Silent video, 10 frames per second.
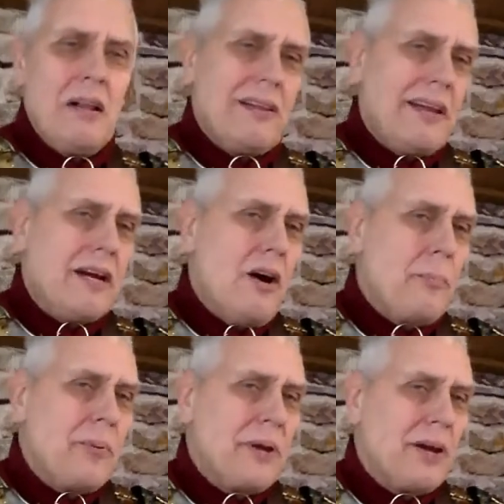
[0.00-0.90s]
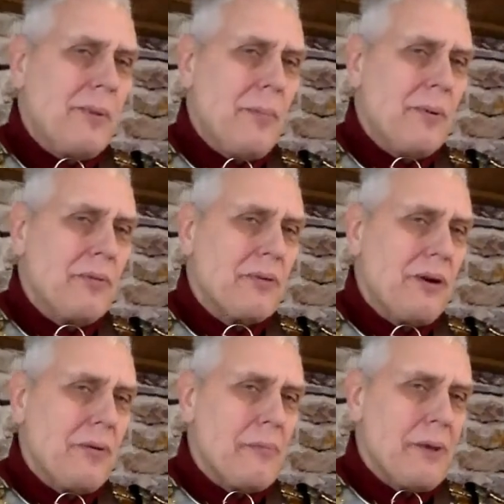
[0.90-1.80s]
they can't pick them up and
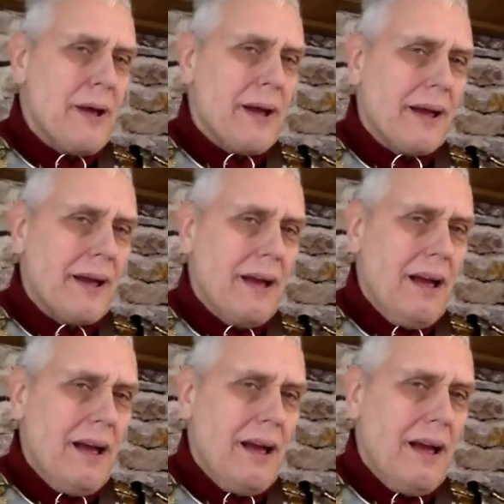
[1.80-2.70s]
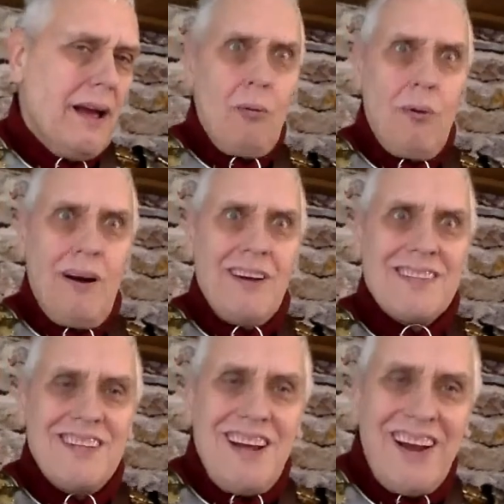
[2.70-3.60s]
throw them back. Well,
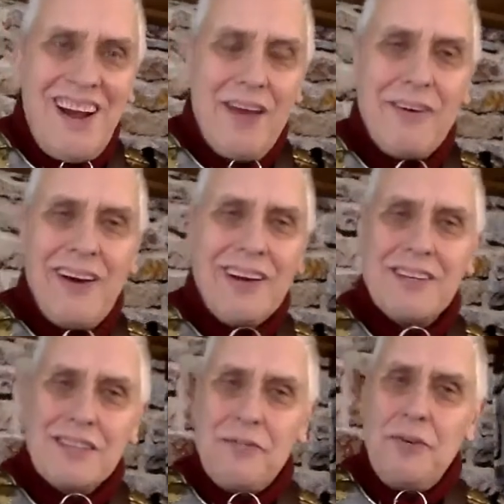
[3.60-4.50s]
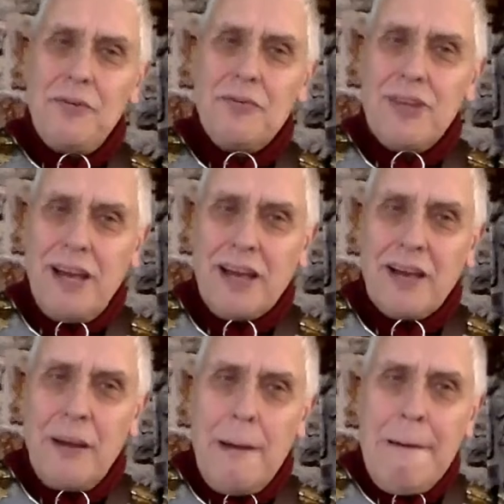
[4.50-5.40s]
isn't that clever? Because if you think
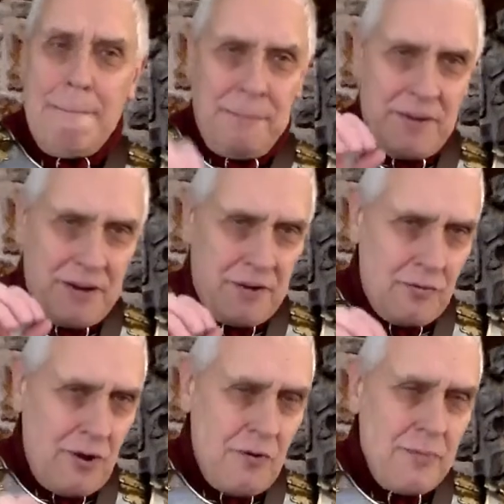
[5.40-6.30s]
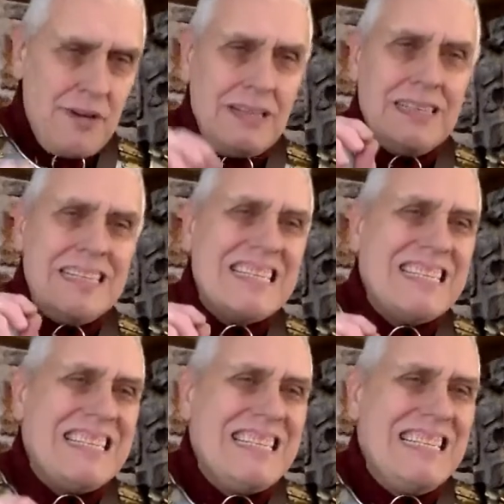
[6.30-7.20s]
in a Roman
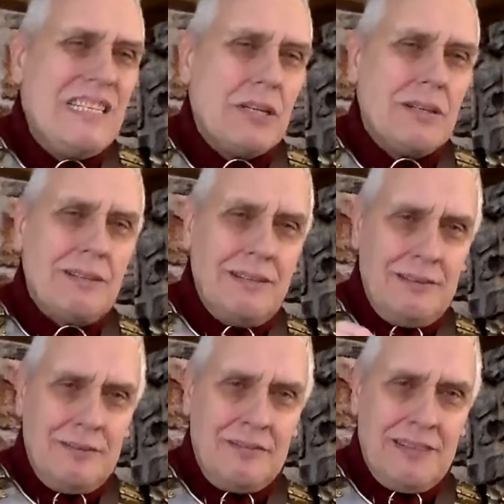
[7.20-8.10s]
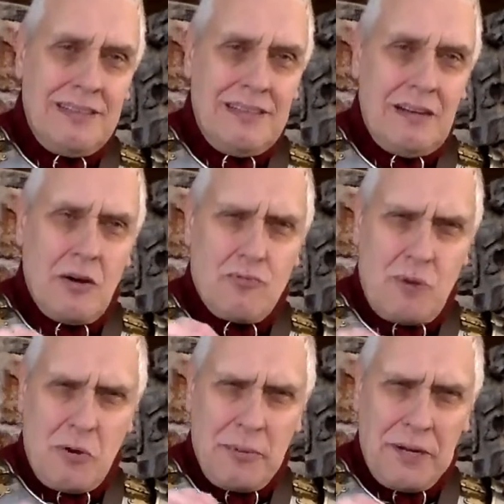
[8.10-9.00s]
legion, a
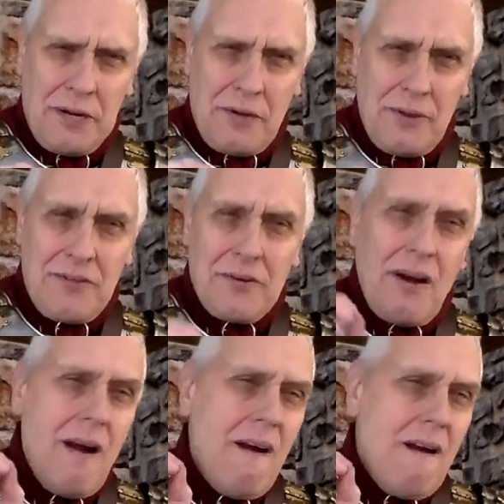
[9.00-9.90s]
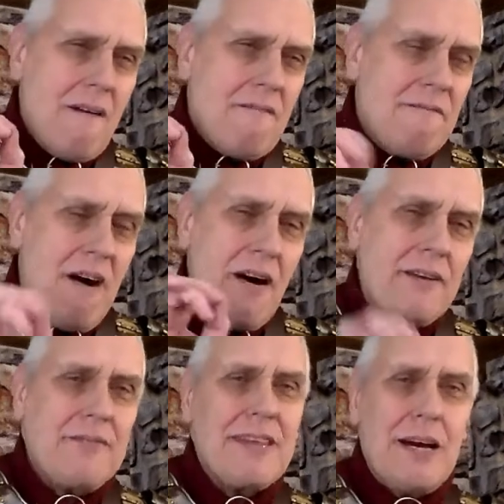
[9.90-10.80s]
Roman army, there are
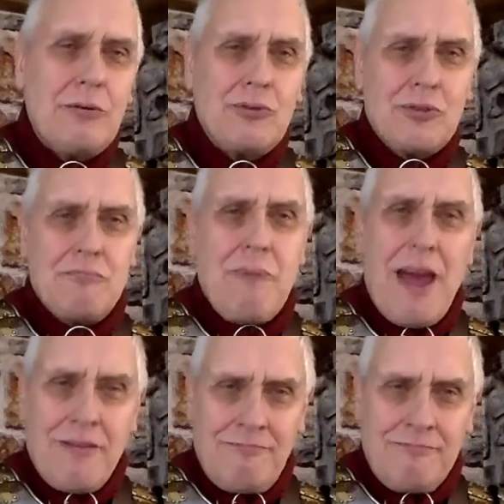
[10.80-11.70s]
5,000 men.